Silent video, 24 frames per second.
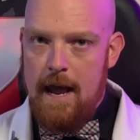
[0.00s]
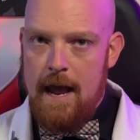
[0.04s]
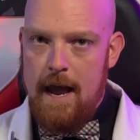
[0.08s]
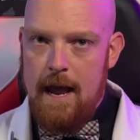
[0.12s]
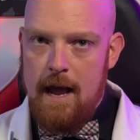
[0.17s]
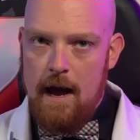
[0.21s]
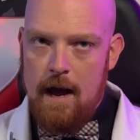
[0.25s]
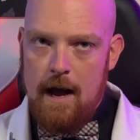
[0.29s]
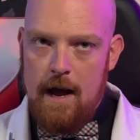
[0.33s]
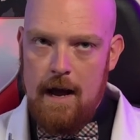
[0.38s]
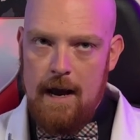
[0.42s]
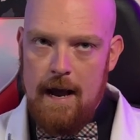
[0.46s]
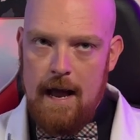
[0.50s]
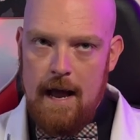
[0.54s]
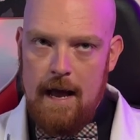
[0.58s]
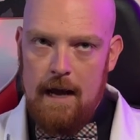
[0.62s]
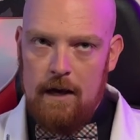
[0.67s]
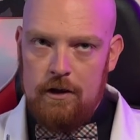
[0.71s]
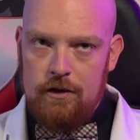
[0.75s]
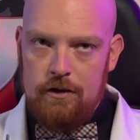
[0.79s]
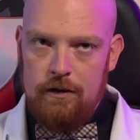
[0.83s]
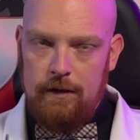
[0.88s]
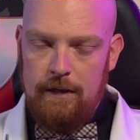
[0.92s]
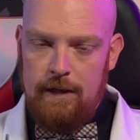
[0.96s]
AI
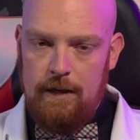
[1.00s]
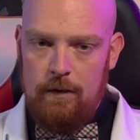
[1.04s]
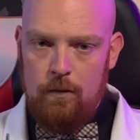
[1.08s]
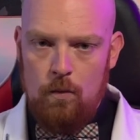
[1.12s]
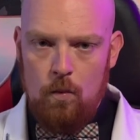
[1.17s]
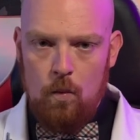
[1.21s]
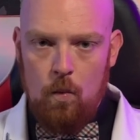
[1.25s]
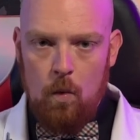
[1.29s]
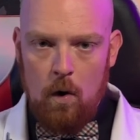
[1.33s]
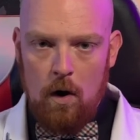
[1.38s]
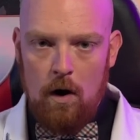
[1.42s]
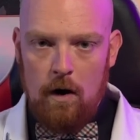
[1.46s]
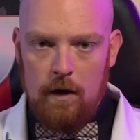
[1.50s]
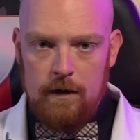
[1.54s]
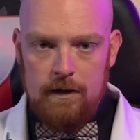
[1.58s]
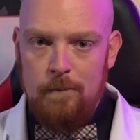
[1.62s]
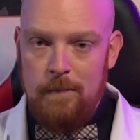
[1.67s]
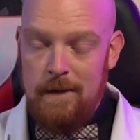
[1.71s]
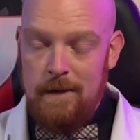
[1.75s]
actually works.